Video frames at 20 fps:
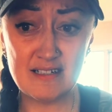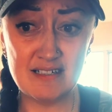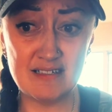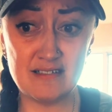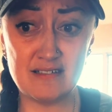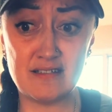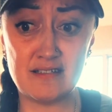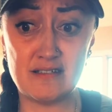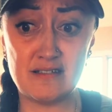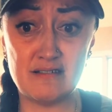
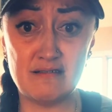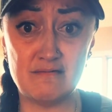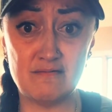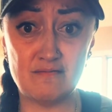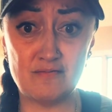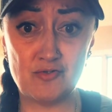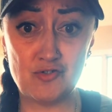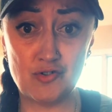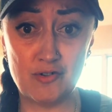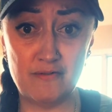is
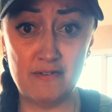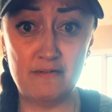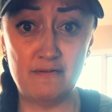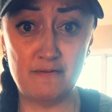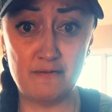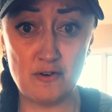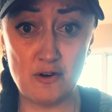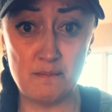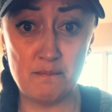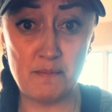
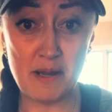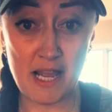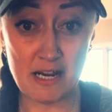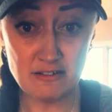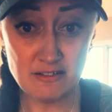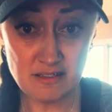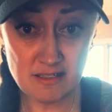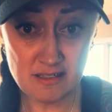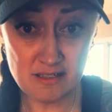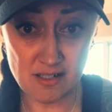driven from
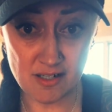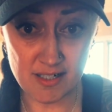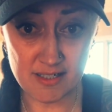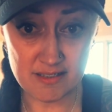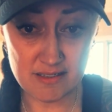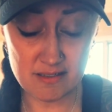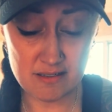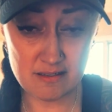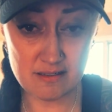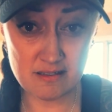
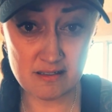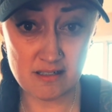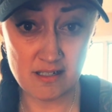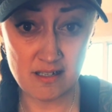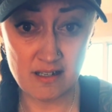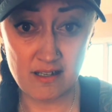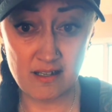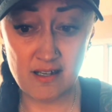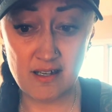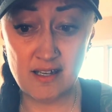parasites,
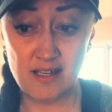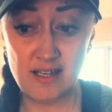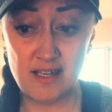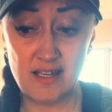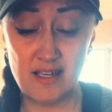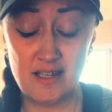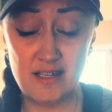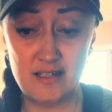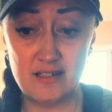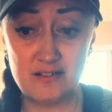
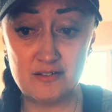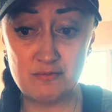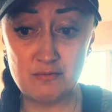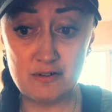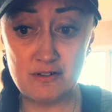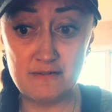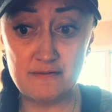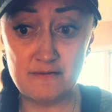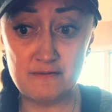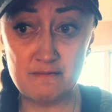and
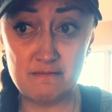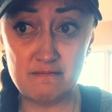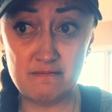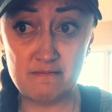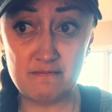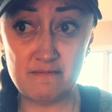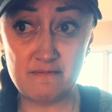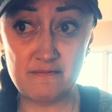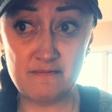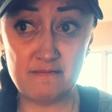what
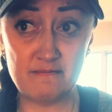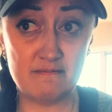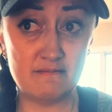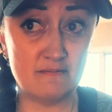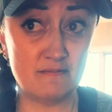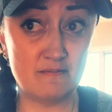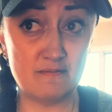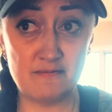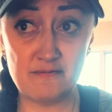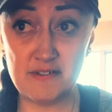
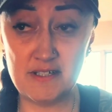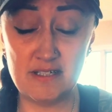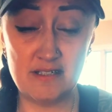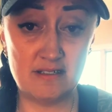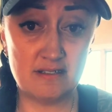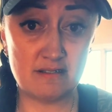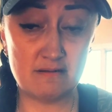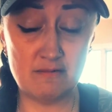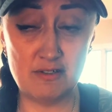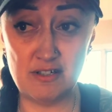
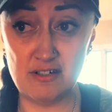feeds,